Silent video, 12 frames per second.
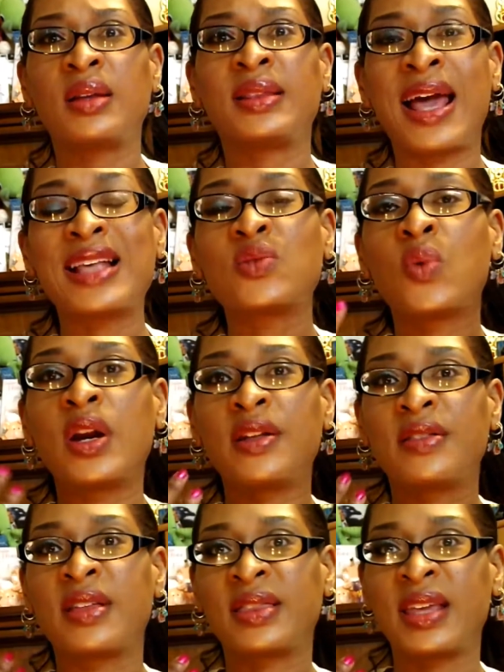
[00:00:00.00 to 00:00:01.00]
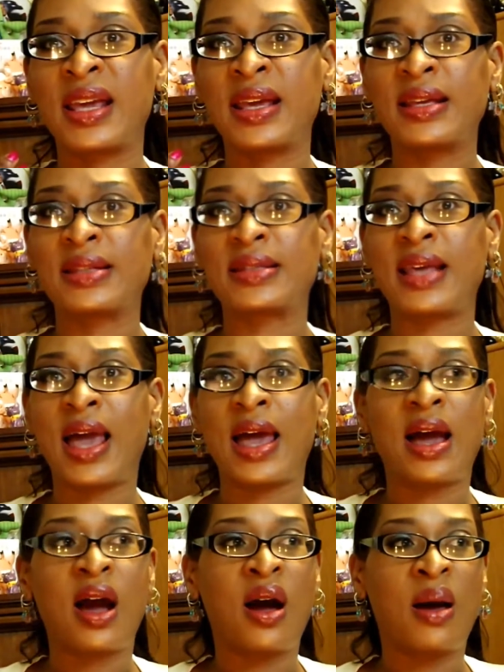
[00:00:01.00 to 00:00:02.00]
that's one of the things
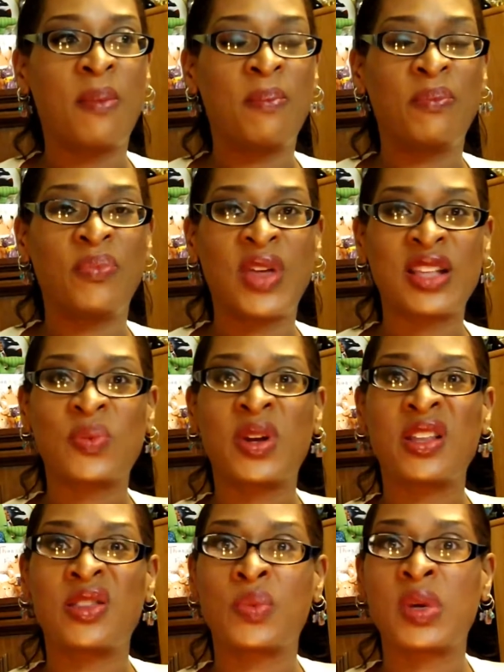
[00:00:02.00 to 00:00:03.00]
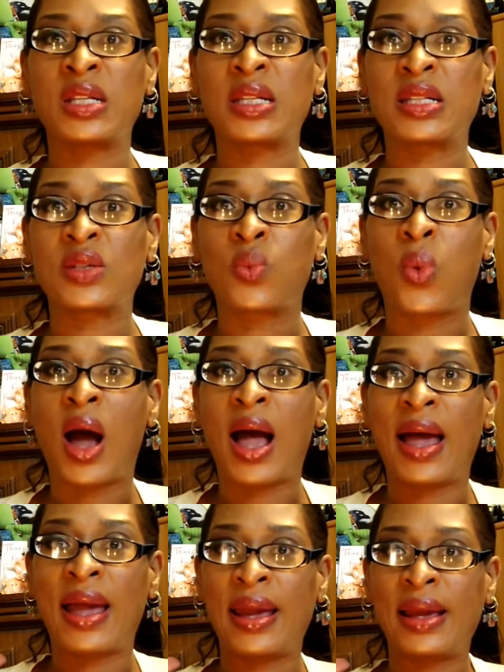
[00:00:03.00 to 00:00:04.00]
that, that's one of the reasons
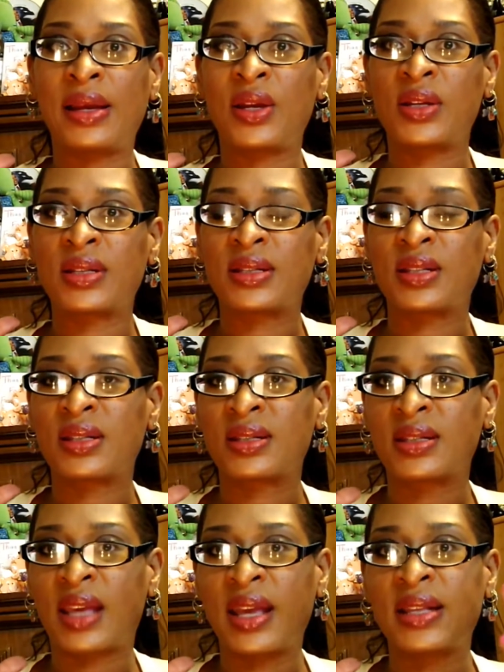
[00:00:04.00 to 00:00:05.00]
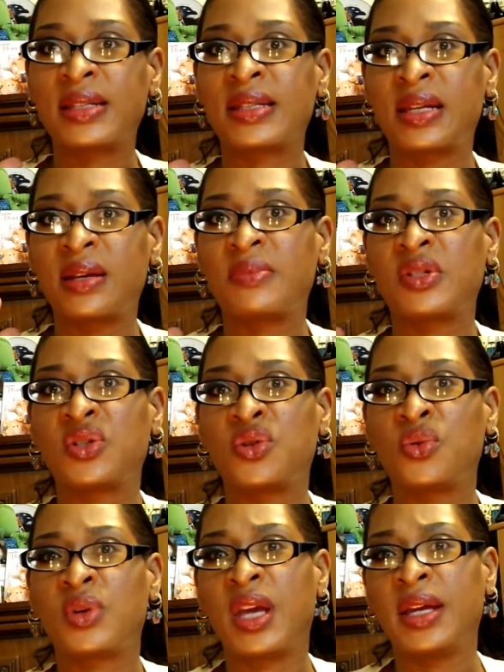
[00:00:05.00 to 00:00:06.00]
why skin seems
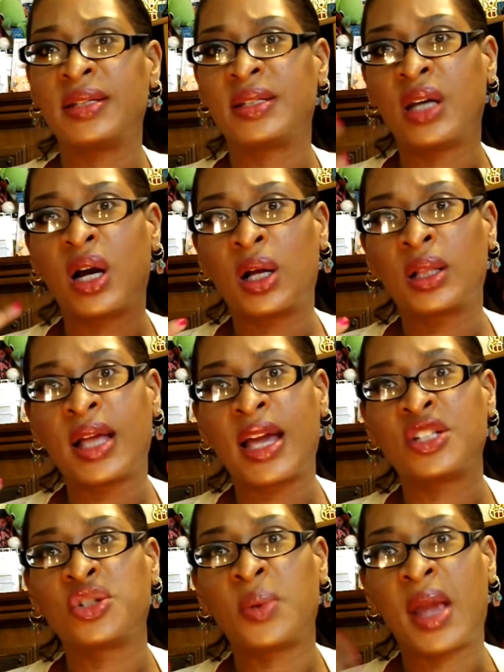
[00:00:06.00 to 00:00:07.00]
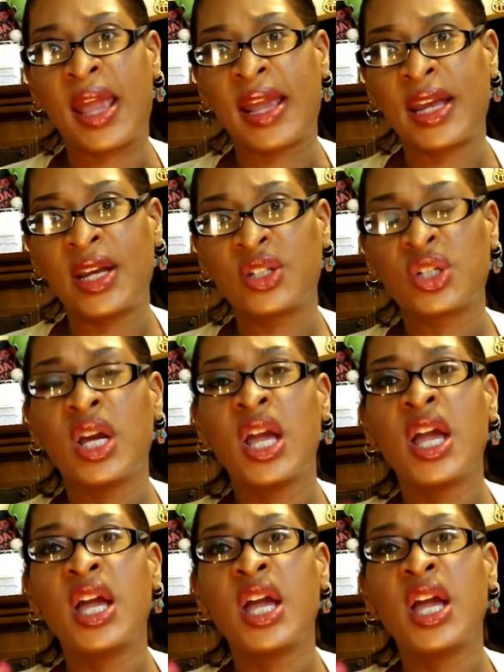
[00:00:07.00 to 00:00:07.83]
to get dull as you age,